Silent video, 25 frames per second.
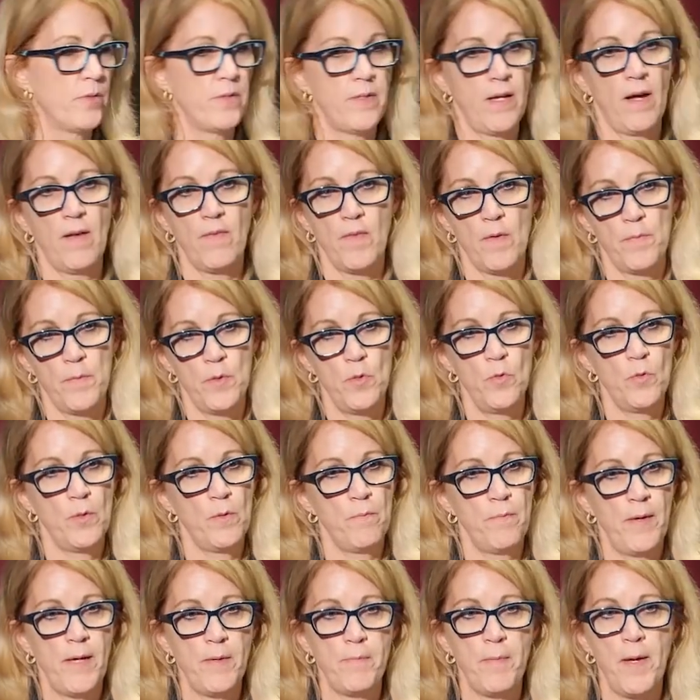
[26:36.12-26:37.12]
and tell them who
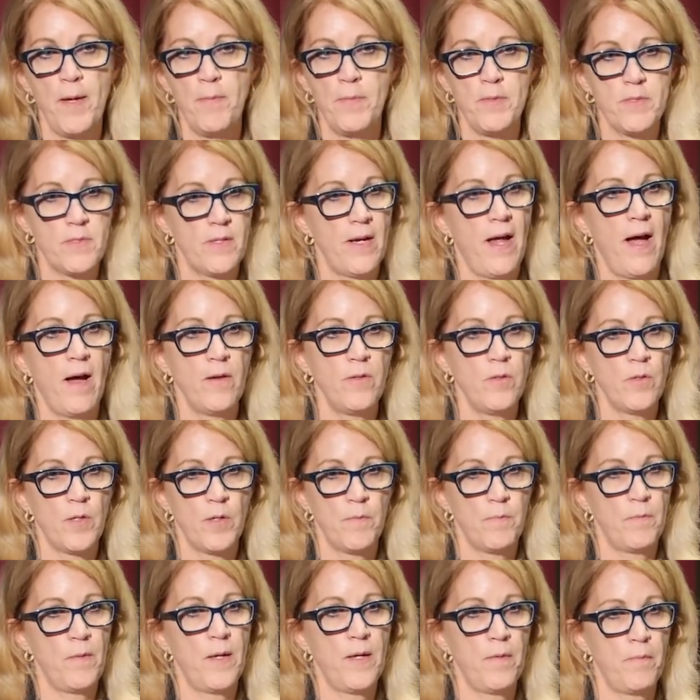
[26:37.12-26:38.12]
can make babies and how you
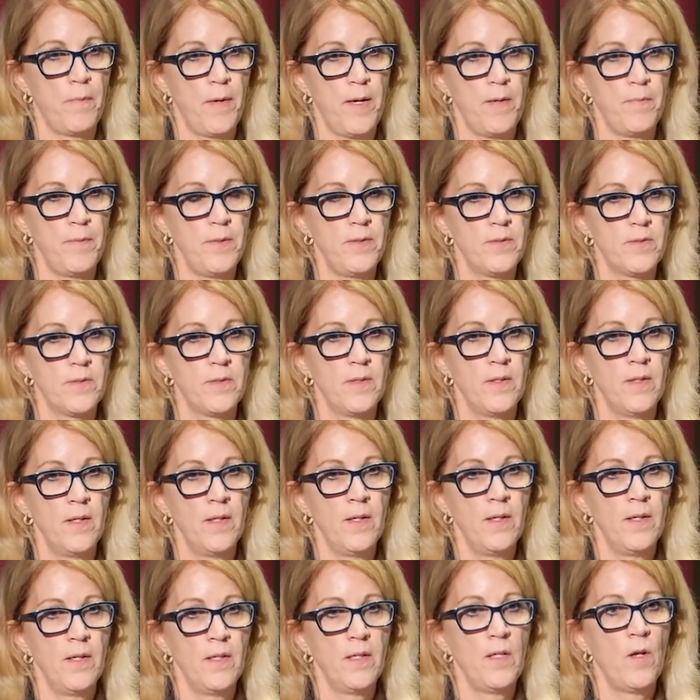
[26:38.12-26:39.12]
can make babies.
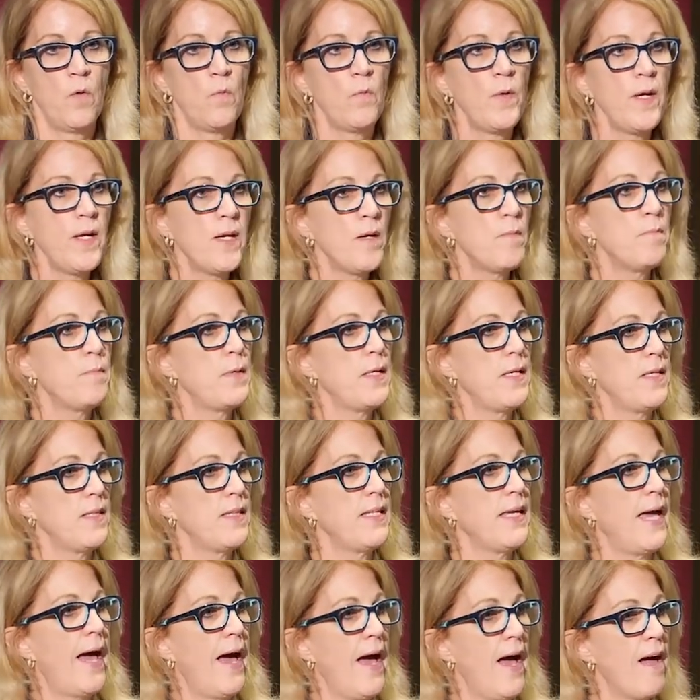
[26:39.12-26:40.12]
We can be
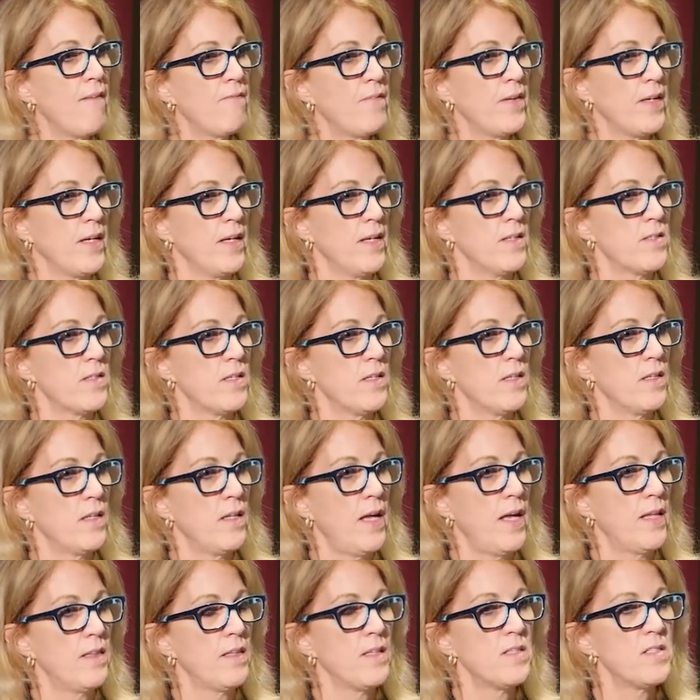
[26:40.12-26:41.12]
the advocates
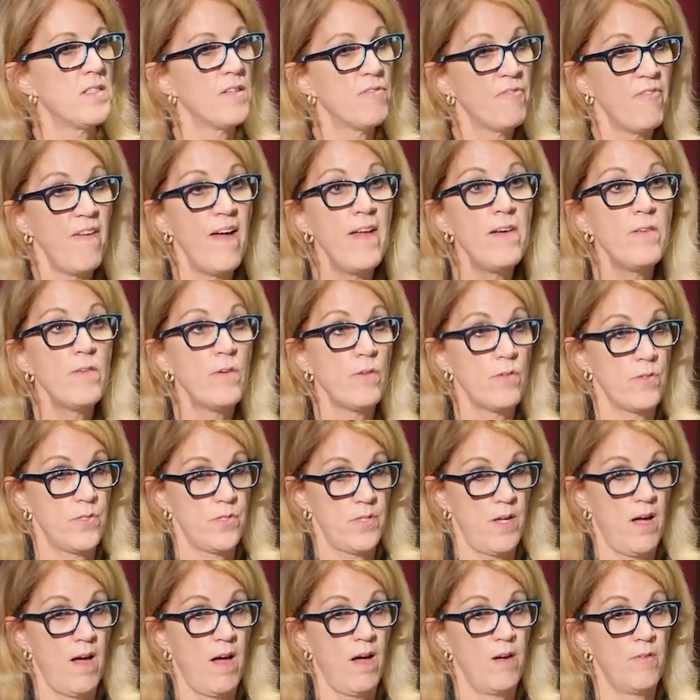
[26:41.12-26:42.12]
and the
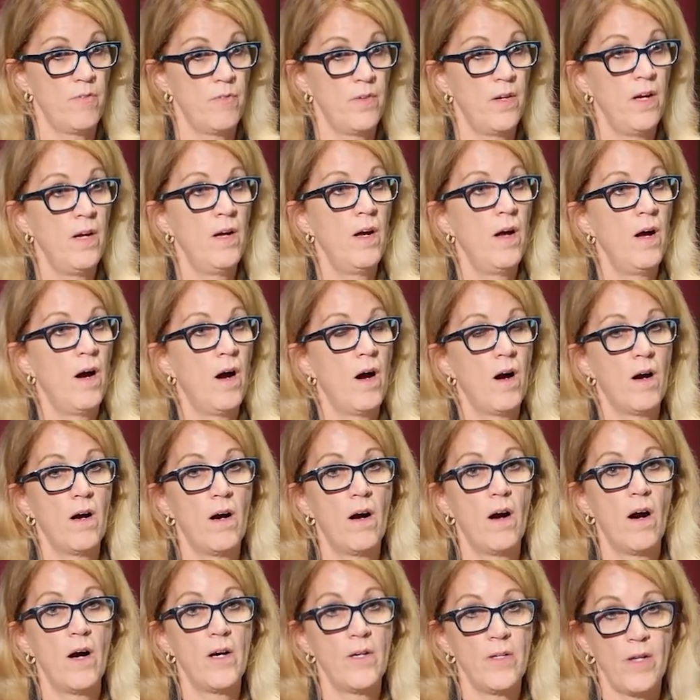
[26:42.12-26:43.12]
defenders of
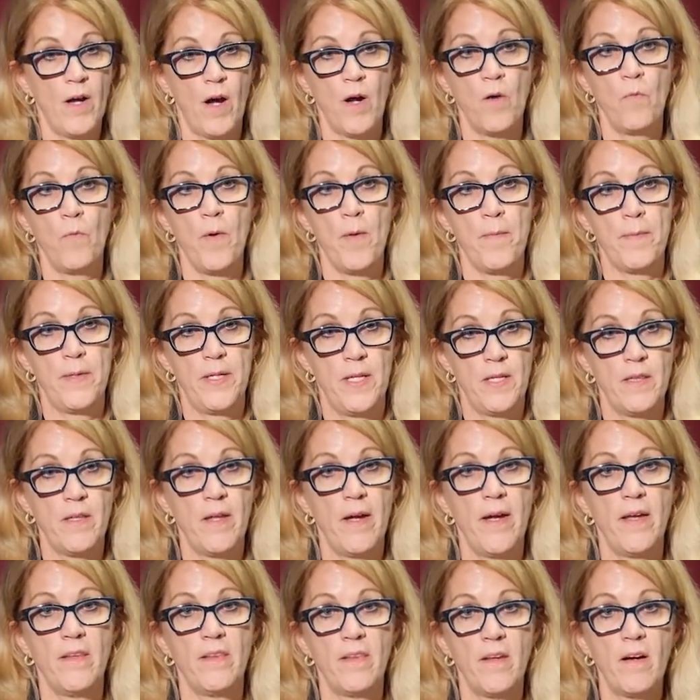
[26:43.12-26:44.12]
our young women
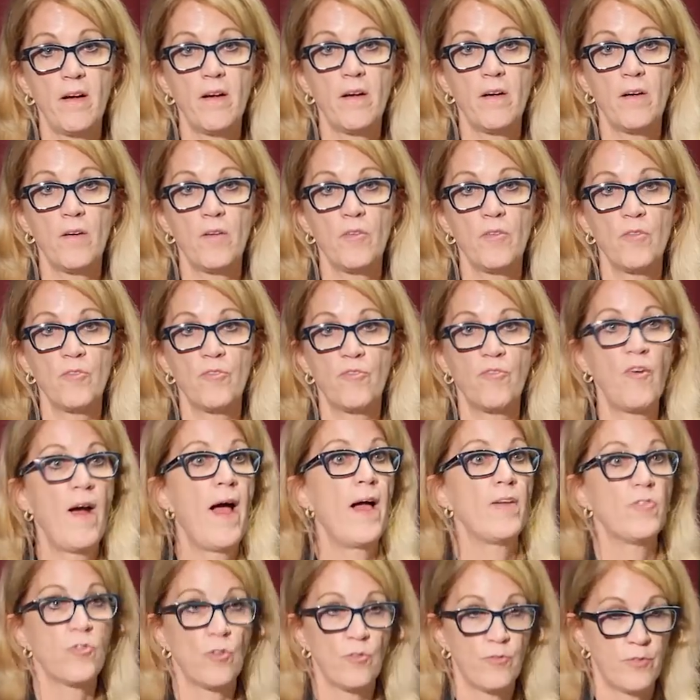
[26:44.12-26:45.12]
and their
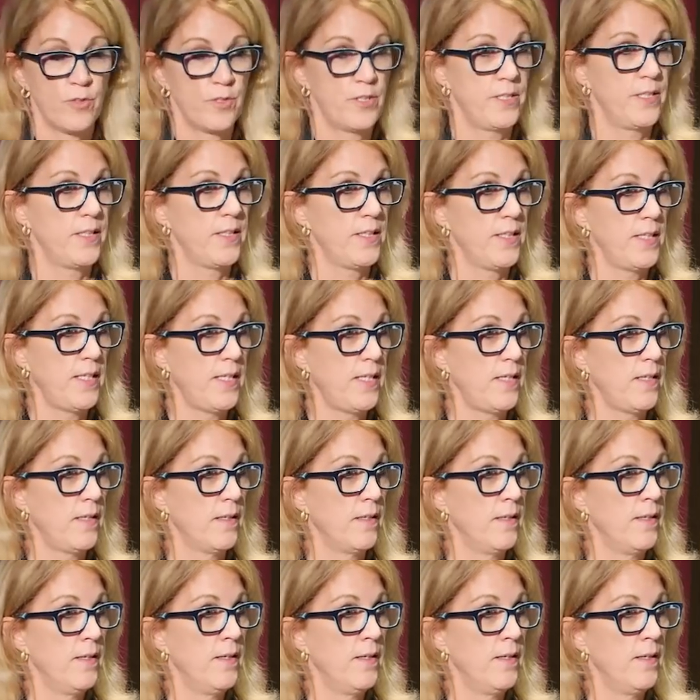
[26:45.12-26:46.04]
fragile fertility,